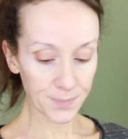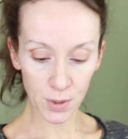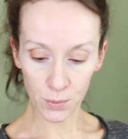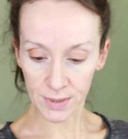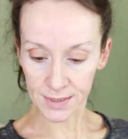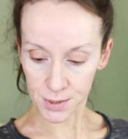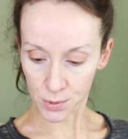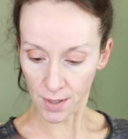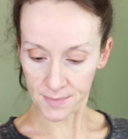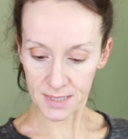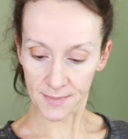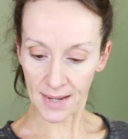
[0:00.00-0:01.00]
you would
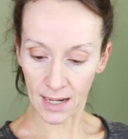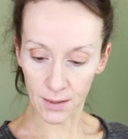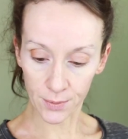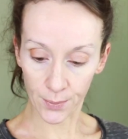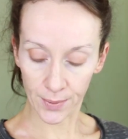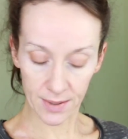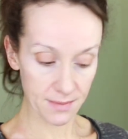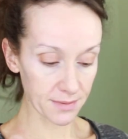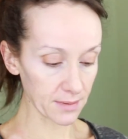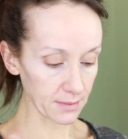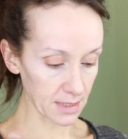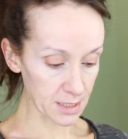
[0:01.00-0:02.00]
scrape some out
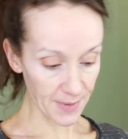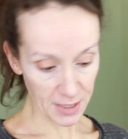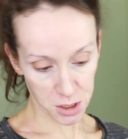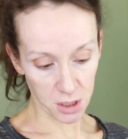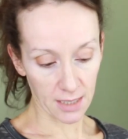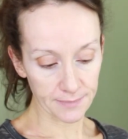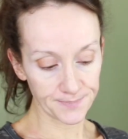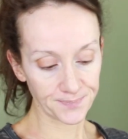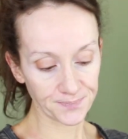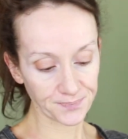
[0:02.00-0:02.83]
with a spatula.